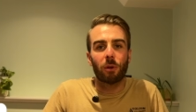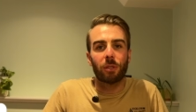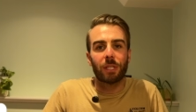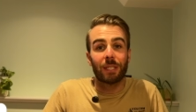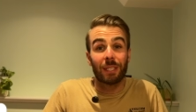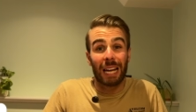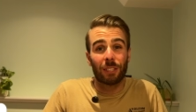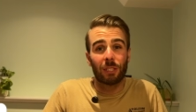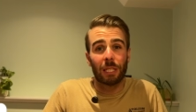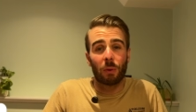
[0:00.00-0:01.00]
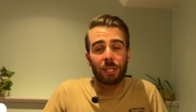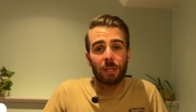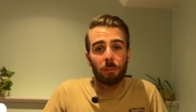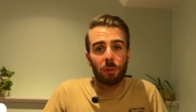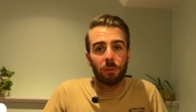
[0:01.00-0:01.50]
process is actually quite
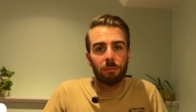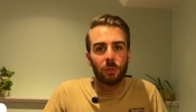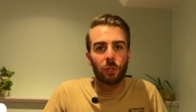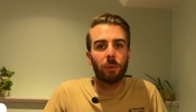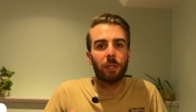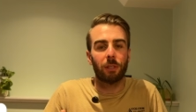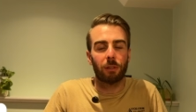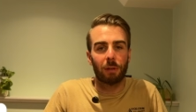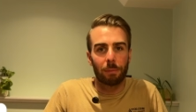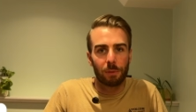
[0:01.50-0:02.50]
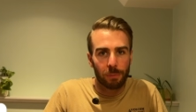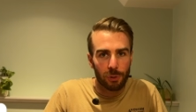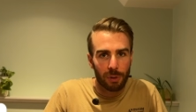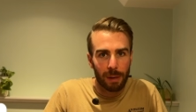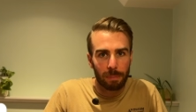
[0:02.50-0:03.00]
simple. So we're going to grab some
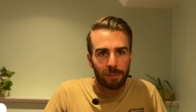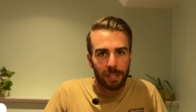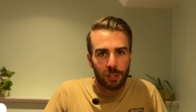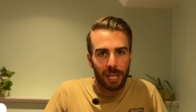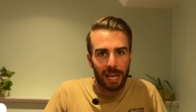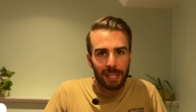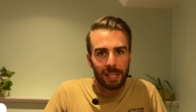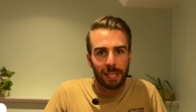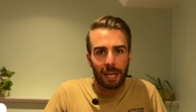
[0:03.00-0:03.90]
scrap veg tan,